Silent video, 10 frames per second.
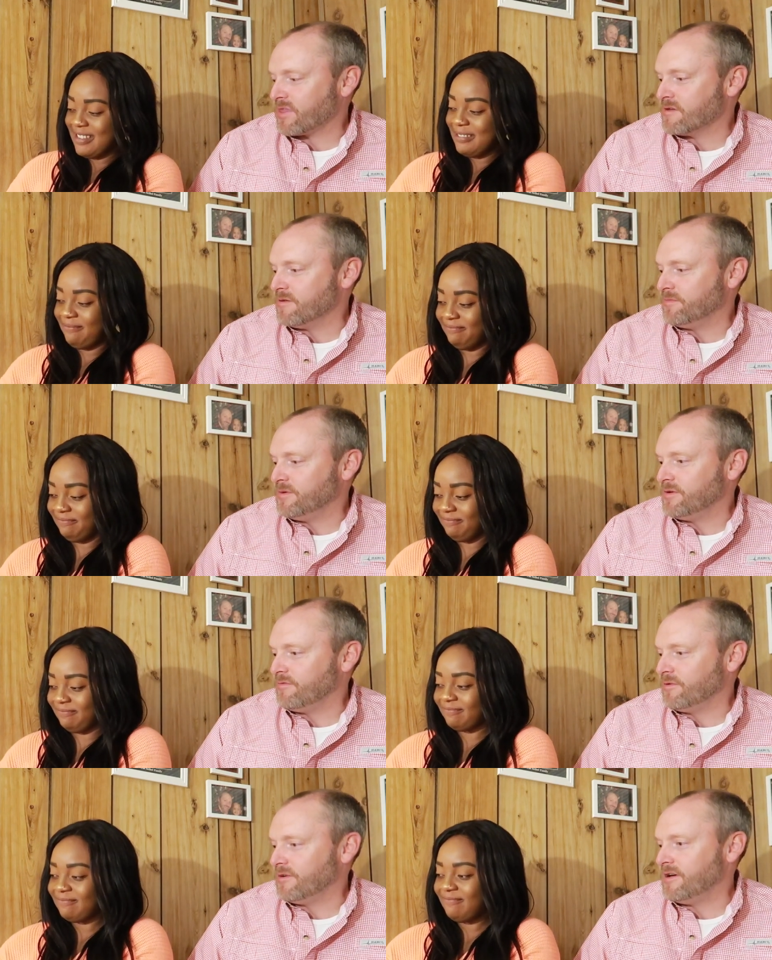Speaker 1: yeah. my
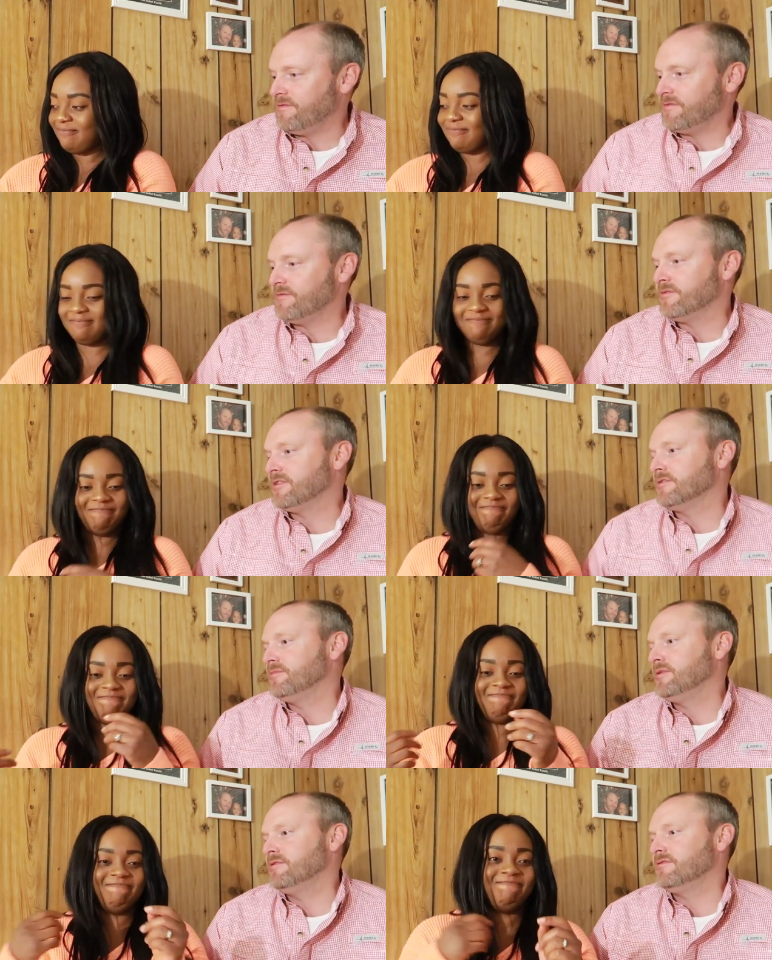beautiful wife with their
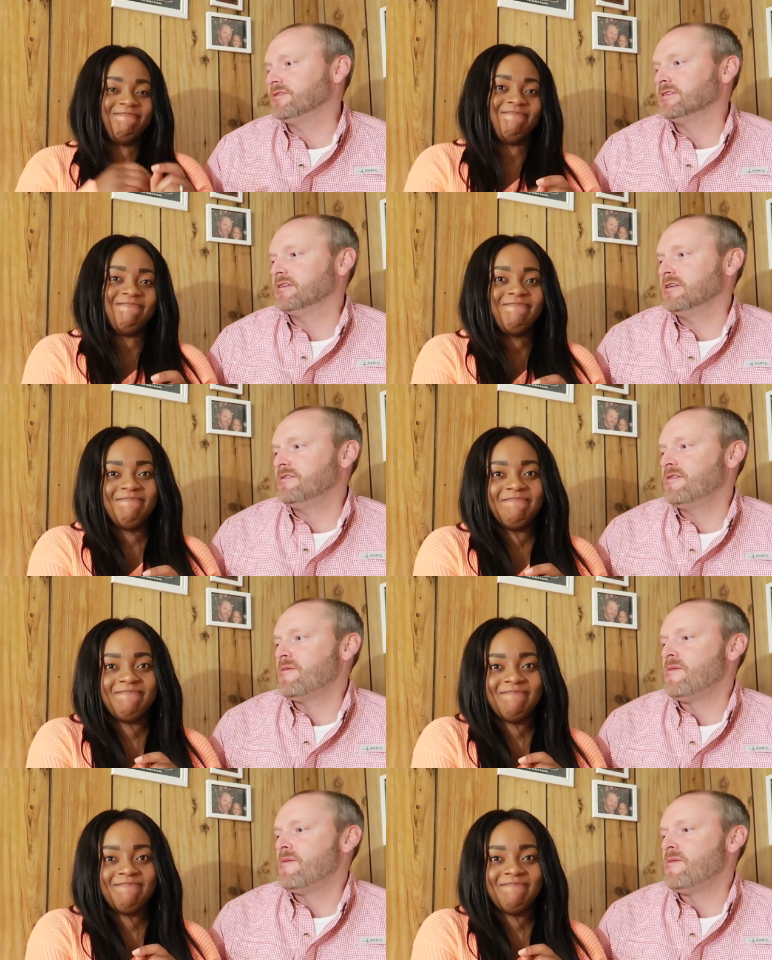beautiful son.